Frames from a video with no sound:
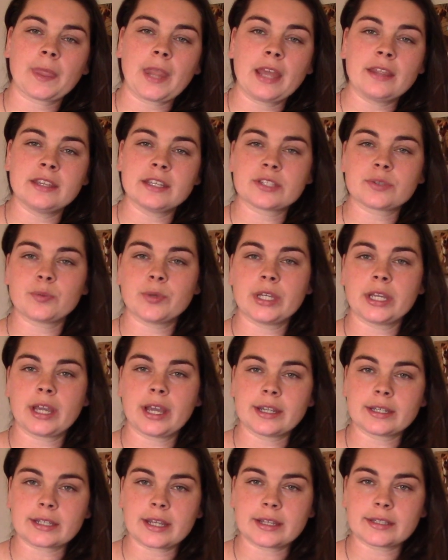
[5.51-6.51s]
and this week
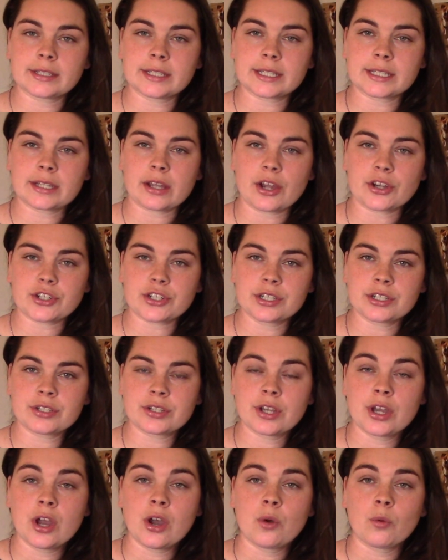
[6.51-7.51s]
on Desk
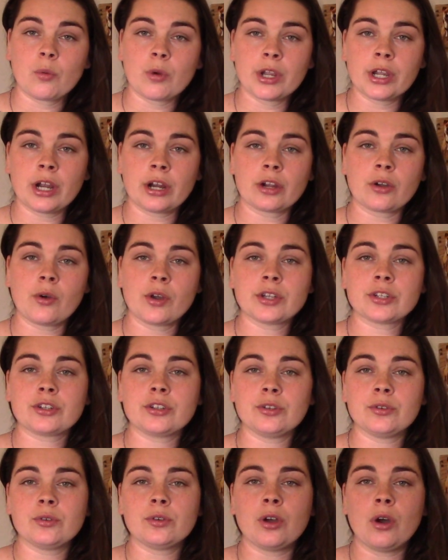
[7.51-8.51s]
Discussions we are going
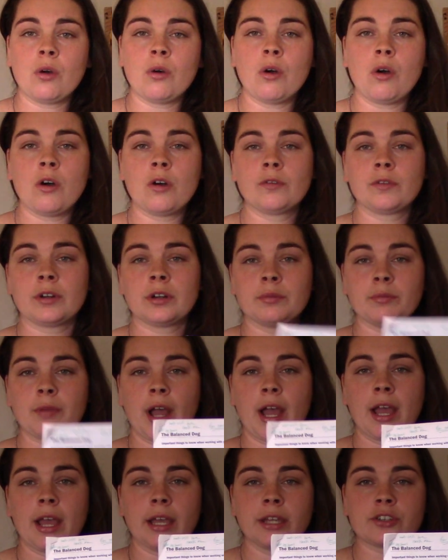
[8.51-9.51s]
to go over
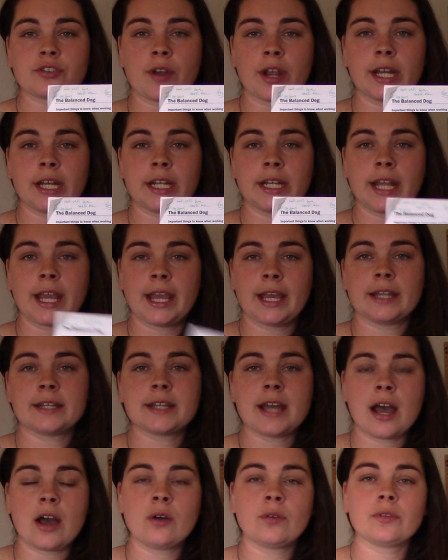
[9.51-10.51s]
my training
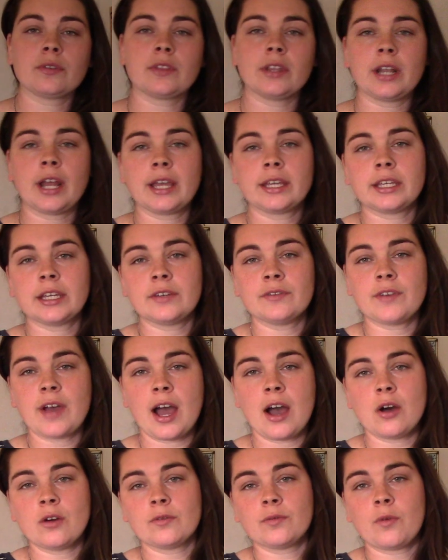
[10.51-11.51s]
handout that I give
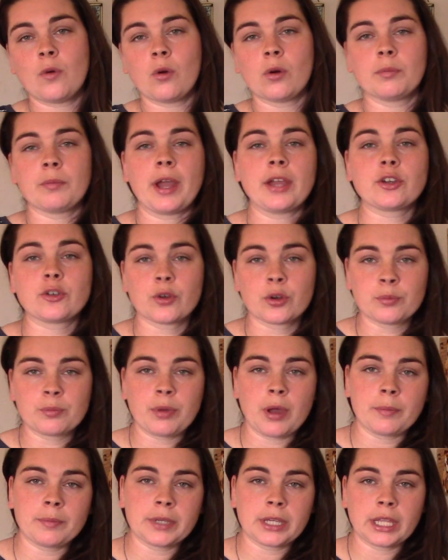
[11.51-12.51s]
out for my group
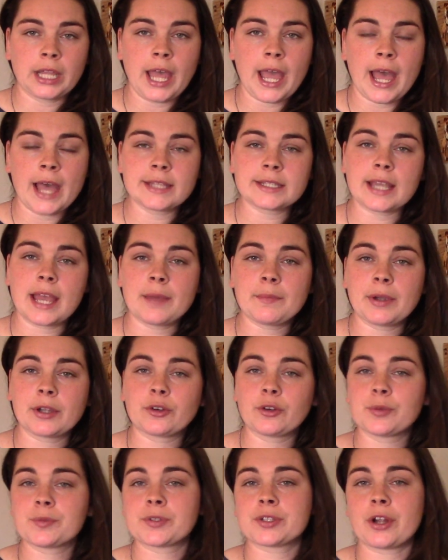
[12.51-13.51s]
puppy class and my
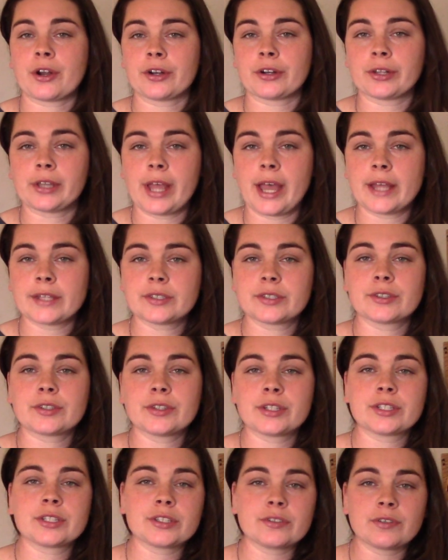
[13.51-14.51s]
group starter class. So
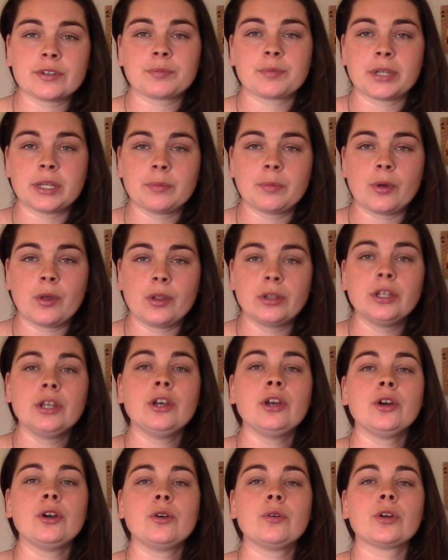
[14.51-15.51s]
this is for people
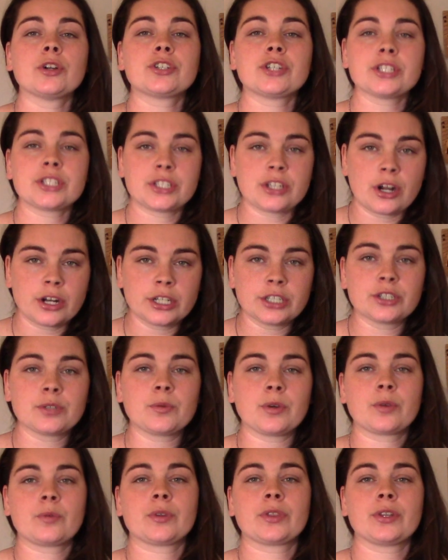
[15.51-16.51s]
who are just starting to
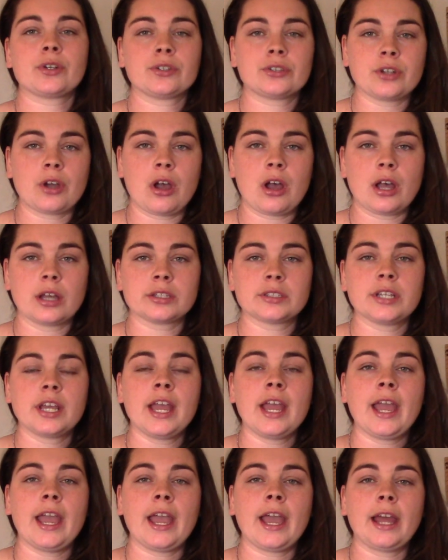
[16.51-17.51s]
work with their dogs,
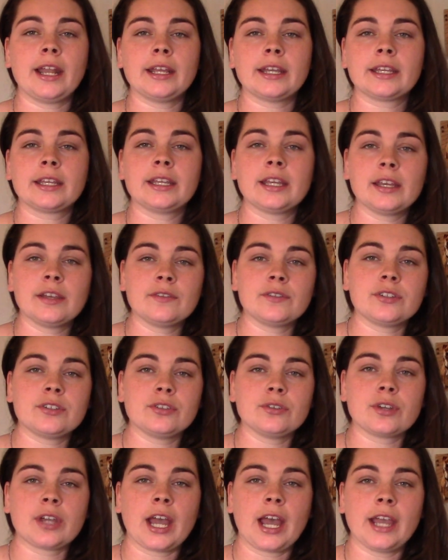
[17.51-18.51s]
and it gives
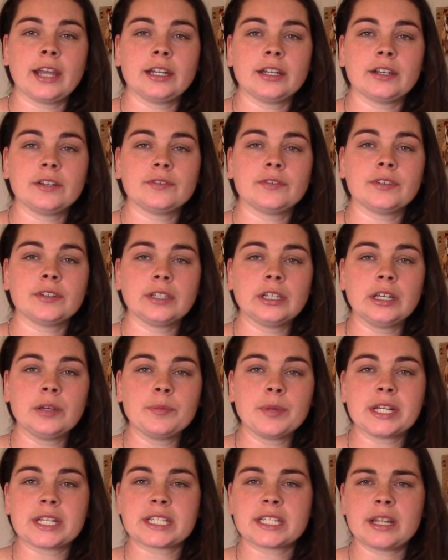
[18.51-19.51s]
you kind of a
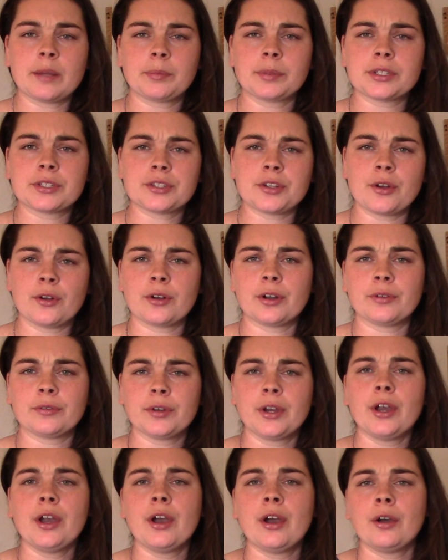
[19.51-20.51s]
little bit of stepping stone
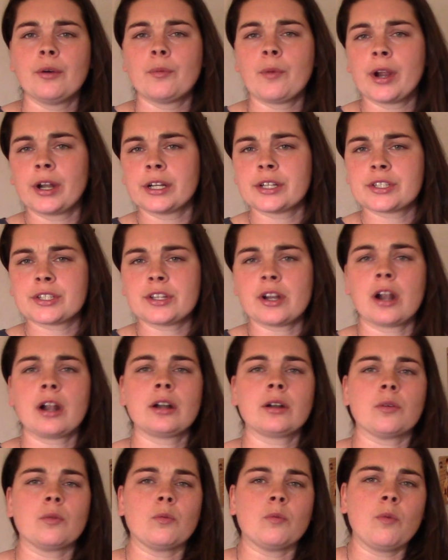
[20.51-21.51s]
of where to
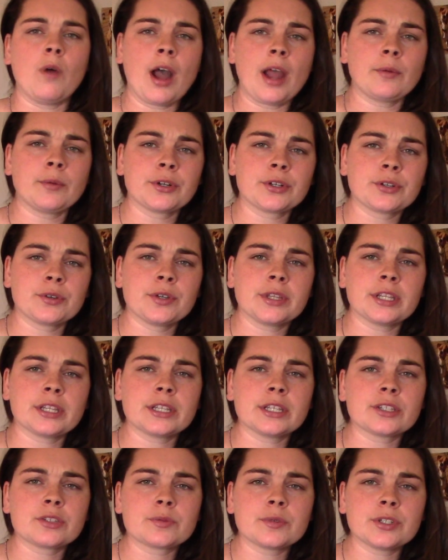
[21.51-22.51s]
start, why we're doing the
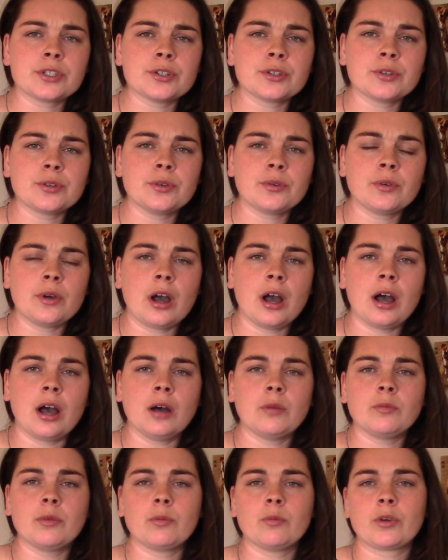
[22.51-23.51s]
things we do
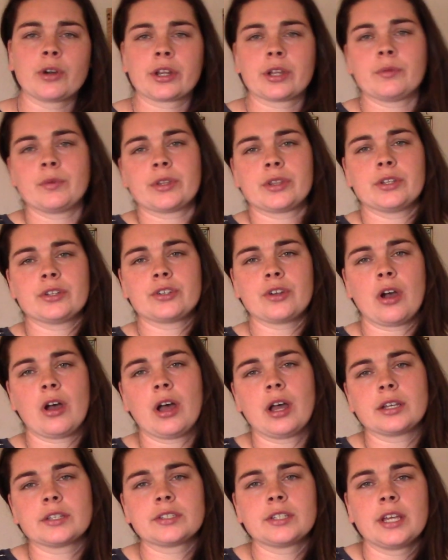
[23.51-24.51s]
when working with the
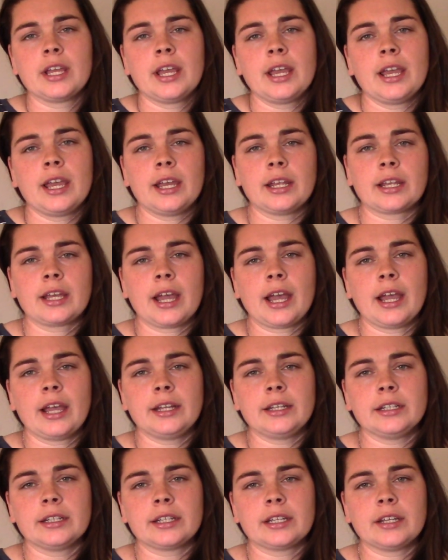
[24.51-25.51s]
dogs, and
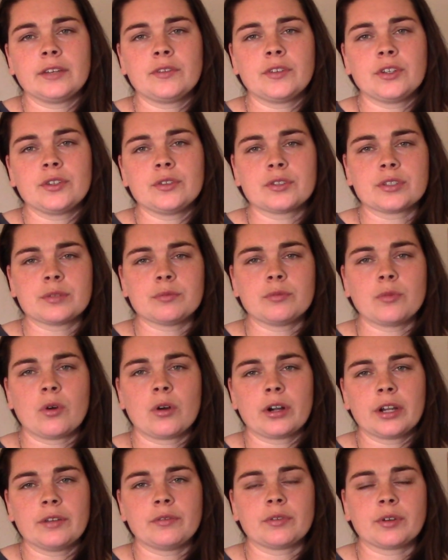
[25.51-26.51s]
kind of give you some
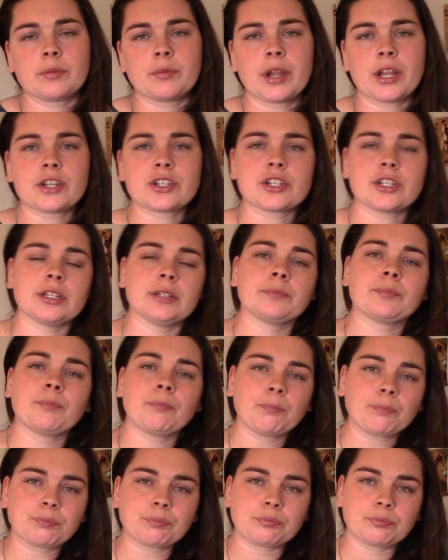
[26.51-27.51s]
more information
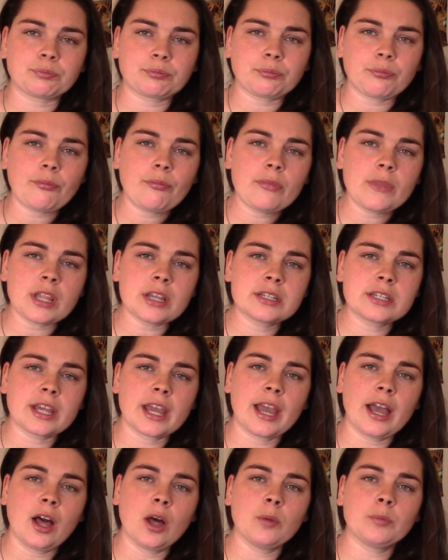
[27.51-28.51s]
to
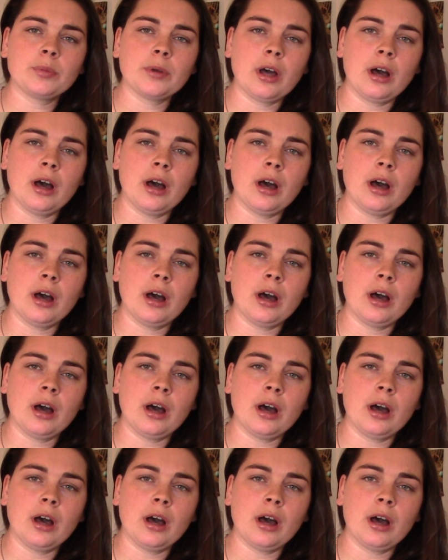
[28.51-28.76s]
help